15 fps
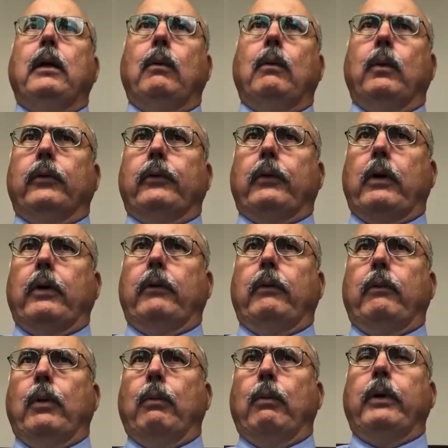We'll start,
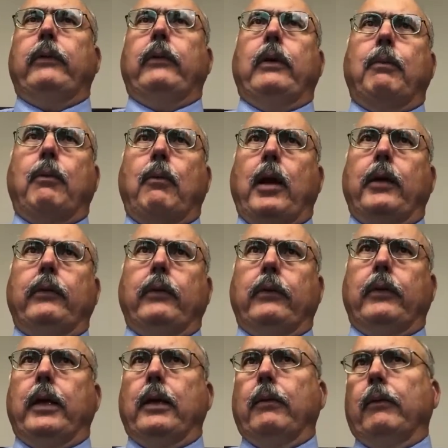when we see prices
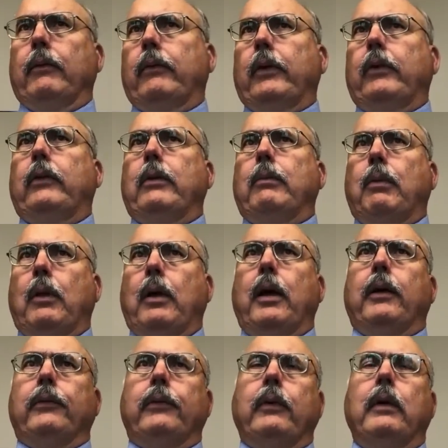get at sixty
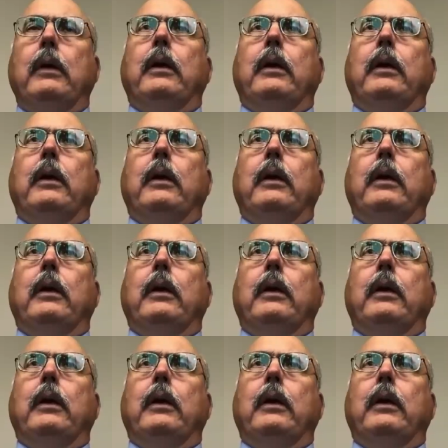plus,